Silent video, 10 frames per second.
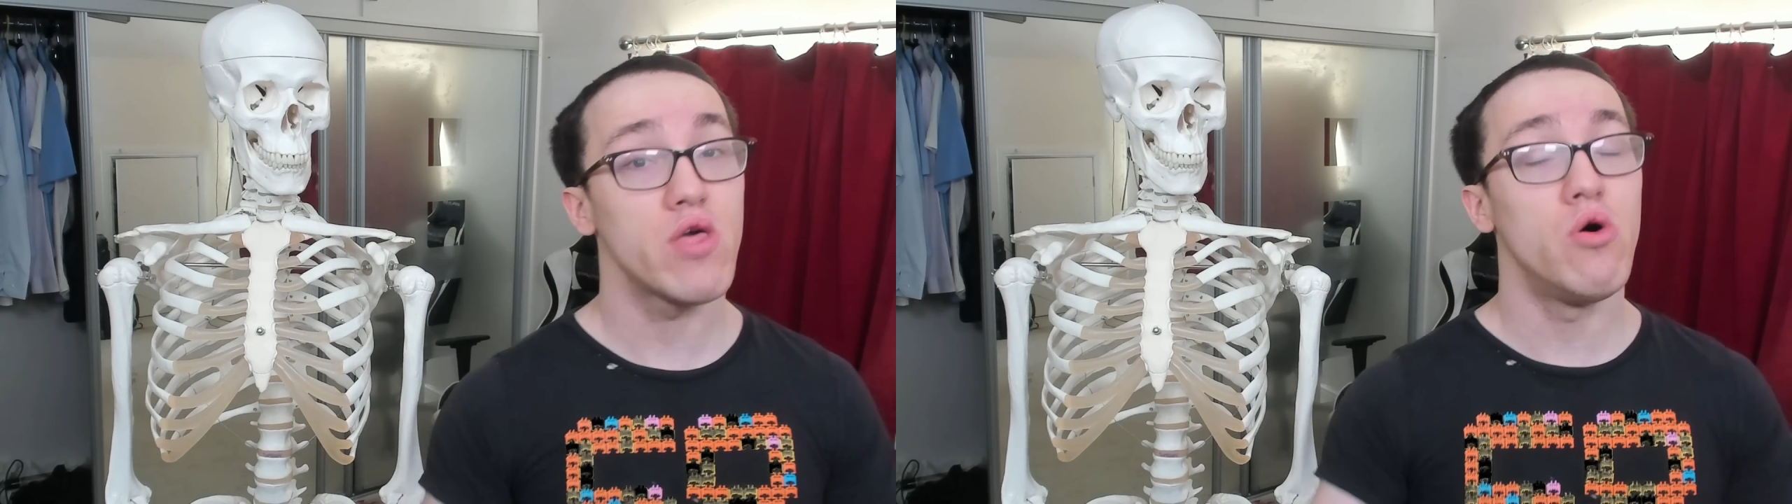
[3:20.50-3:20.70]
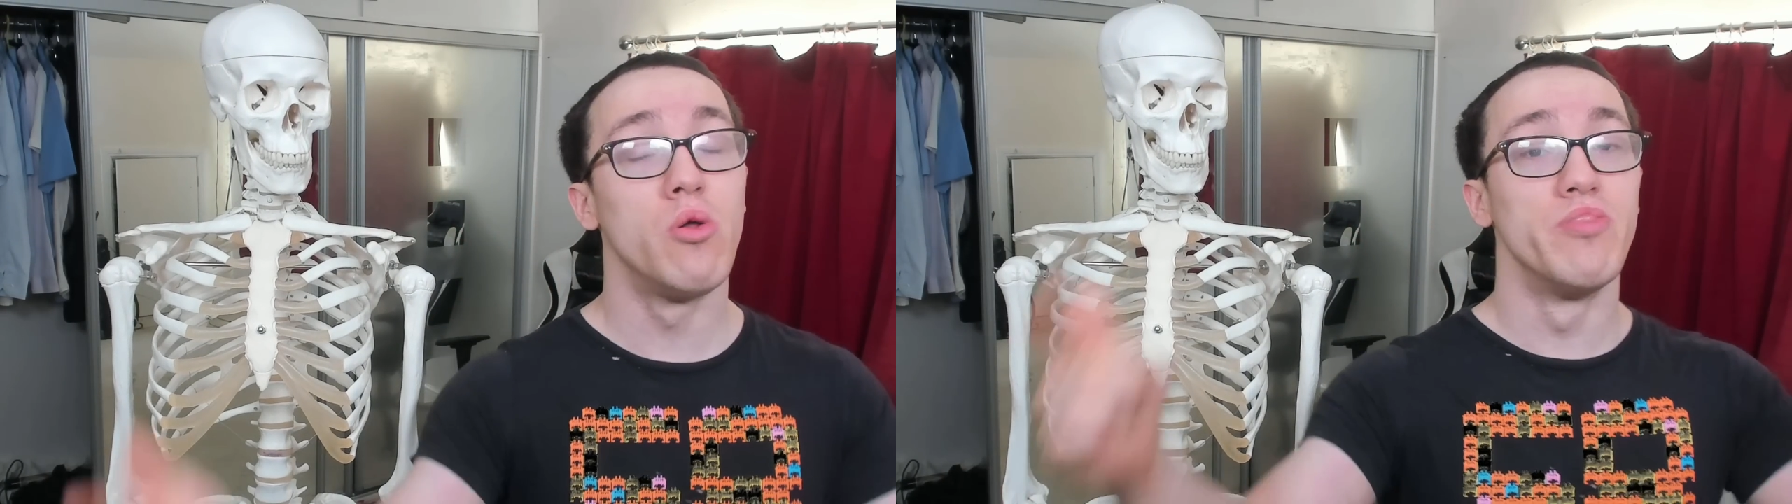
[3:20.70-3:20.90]

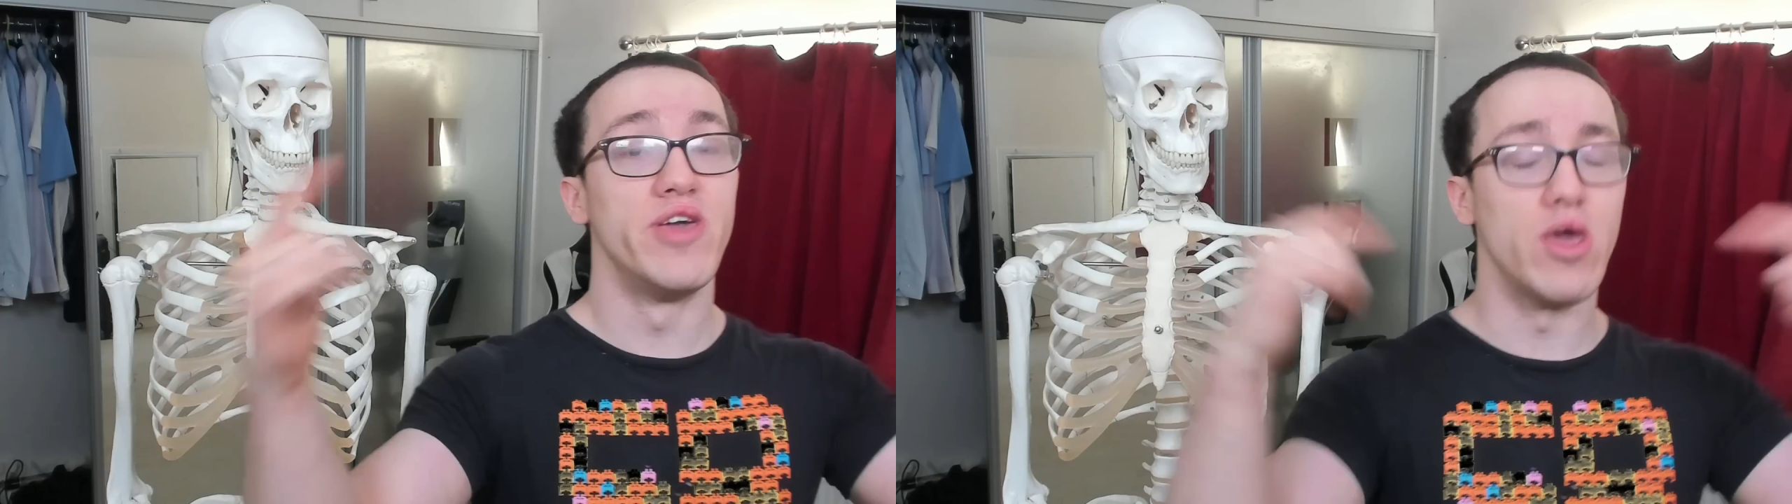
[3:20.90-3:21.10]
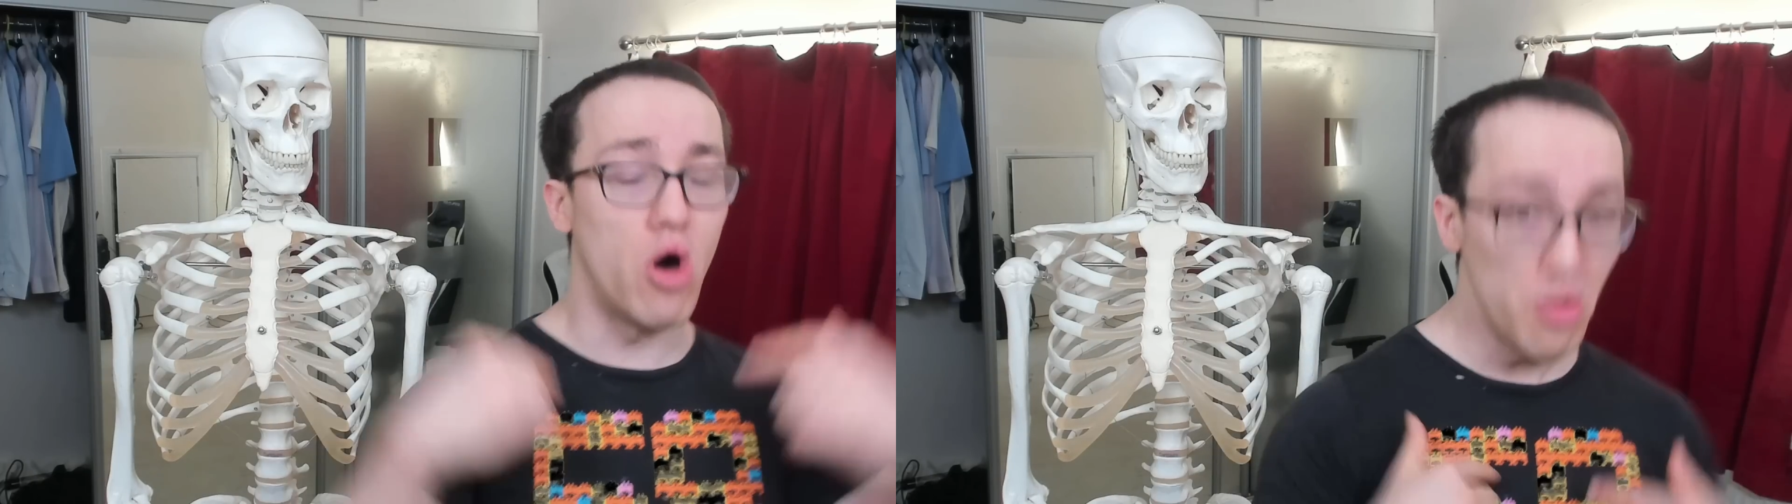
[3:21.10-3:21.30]
On
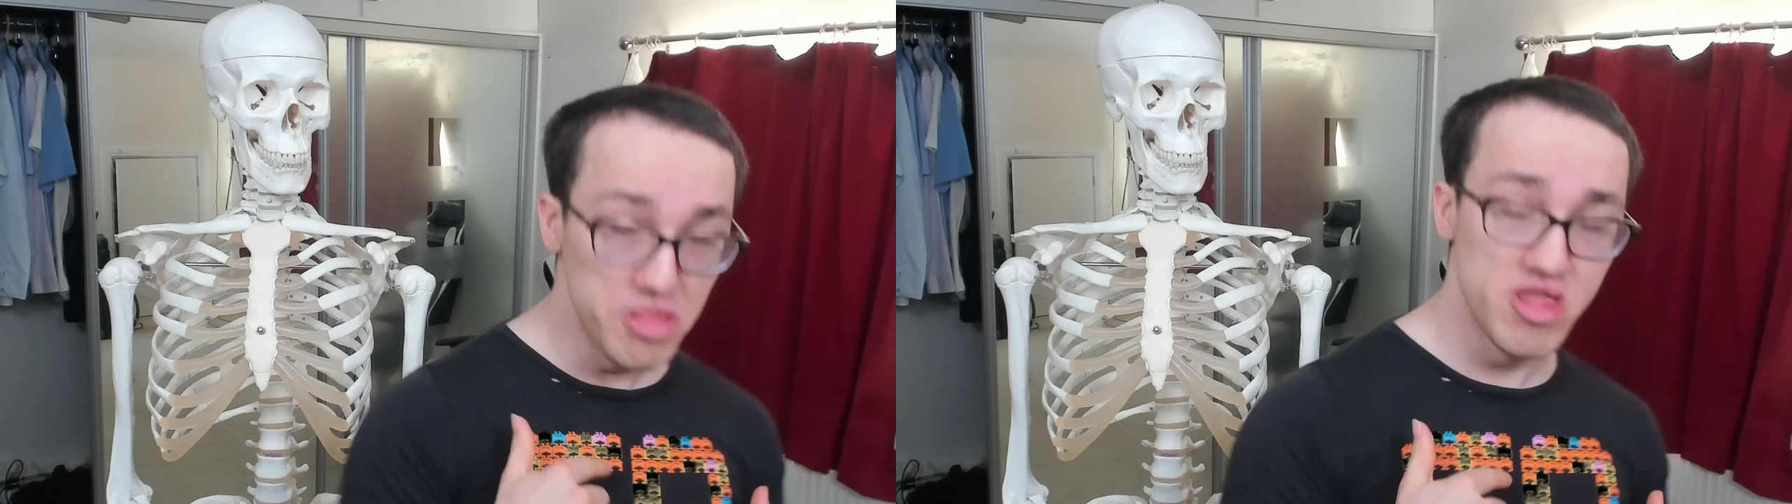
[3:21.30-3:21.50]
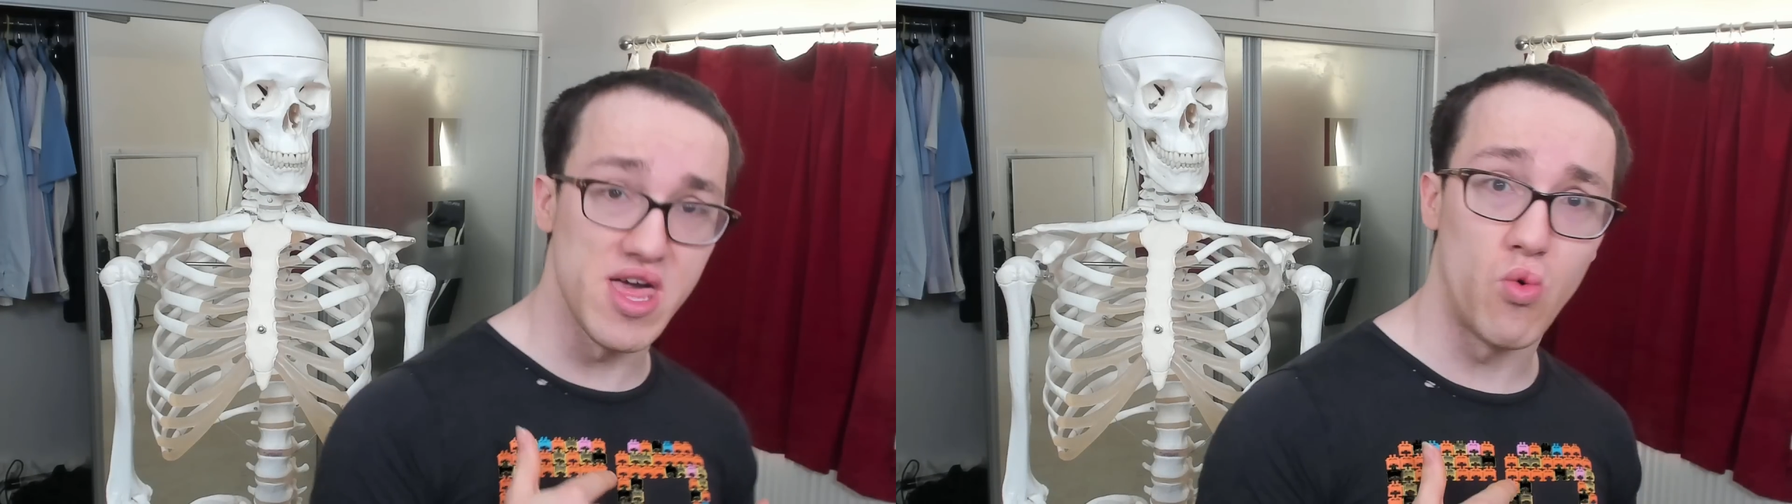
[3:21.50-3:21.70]
the
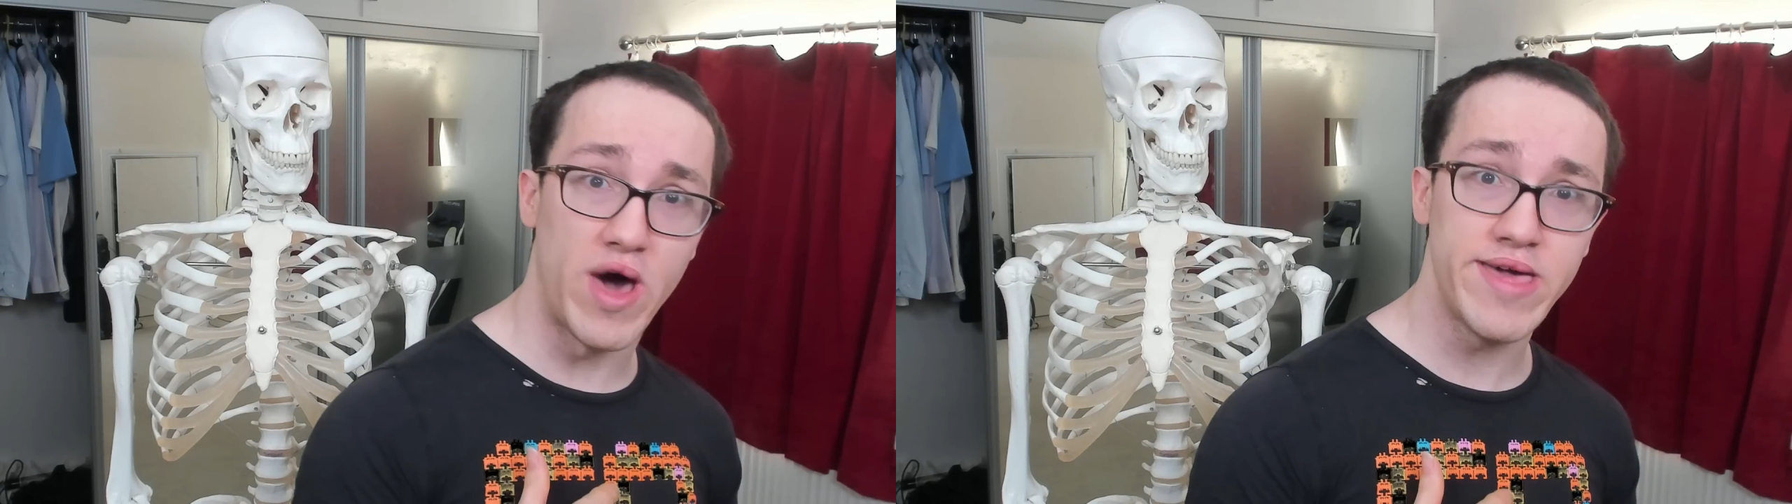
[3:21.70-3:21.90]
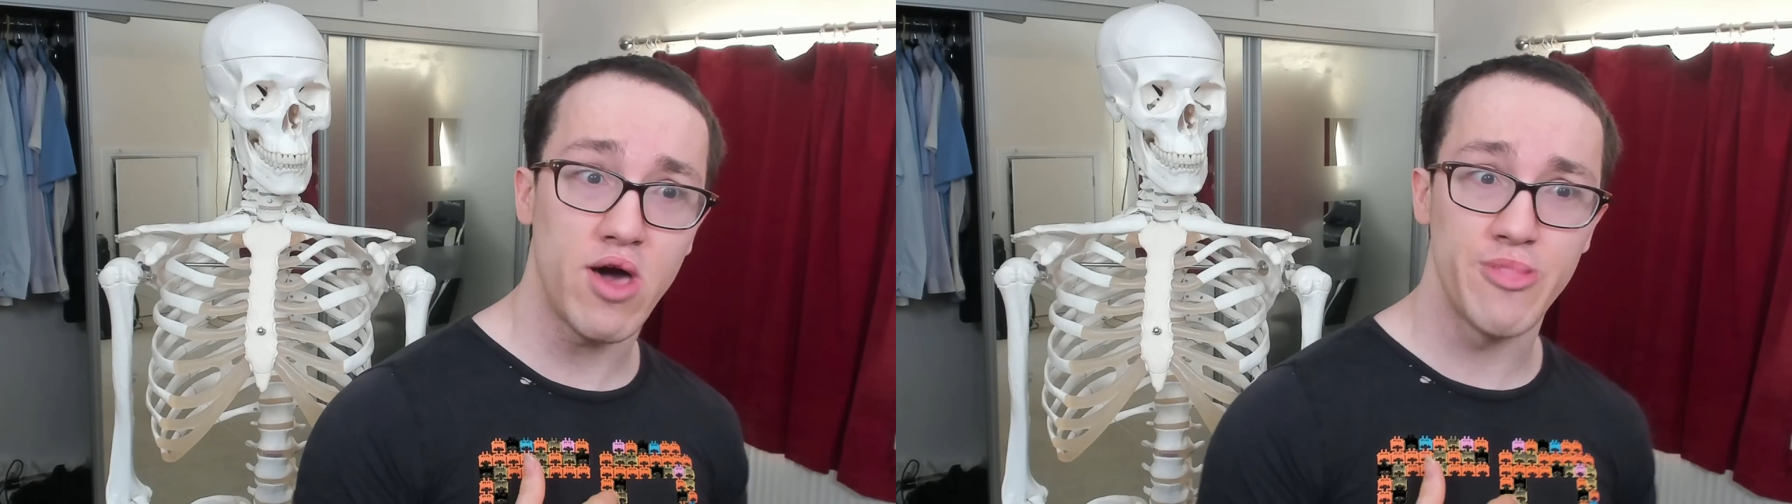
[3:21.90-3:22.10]
opposite way,